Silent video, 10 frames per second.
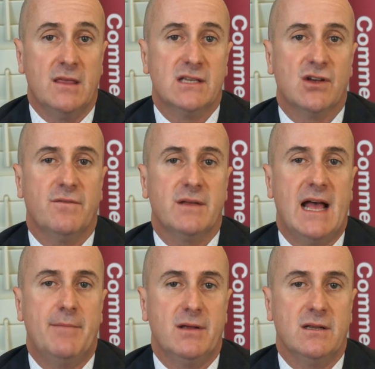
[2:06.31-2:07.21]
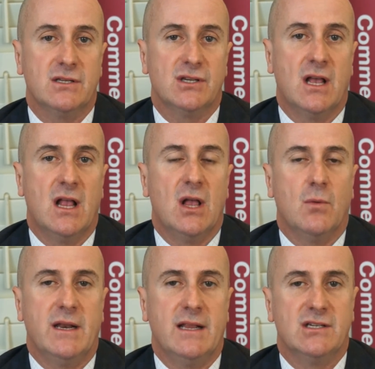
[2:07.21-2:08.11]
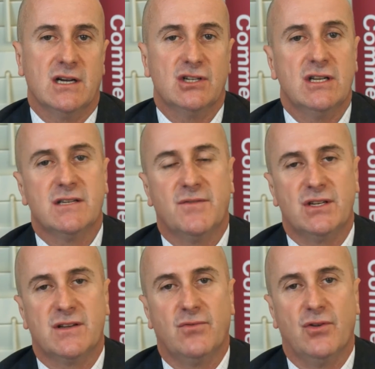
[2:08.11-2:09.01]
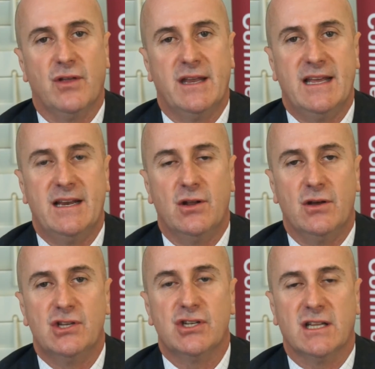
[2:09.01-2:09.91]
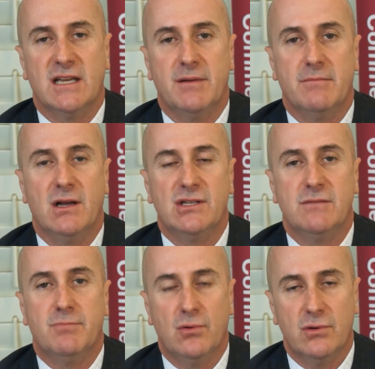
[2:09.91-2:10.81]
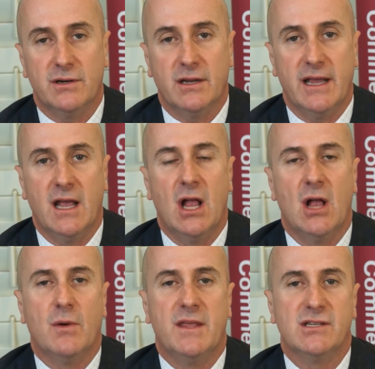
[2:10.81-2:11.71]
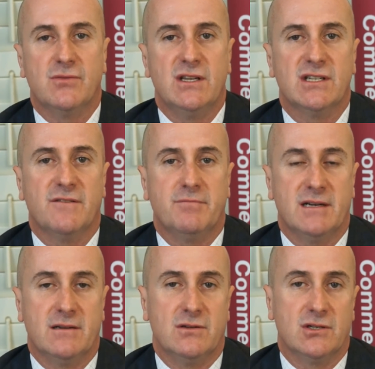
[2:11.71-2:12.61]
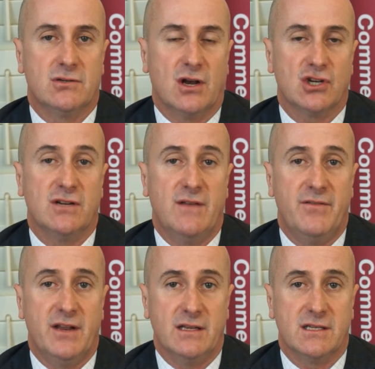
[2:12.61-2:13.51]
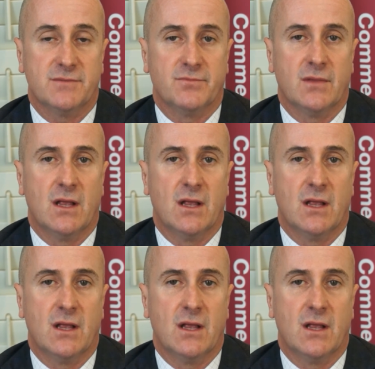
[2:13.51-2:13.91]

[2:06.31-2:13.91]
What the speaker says: This often happens when an injunction is first of all needed urgently, but most importantly, where there's a risk of destruction of evidence.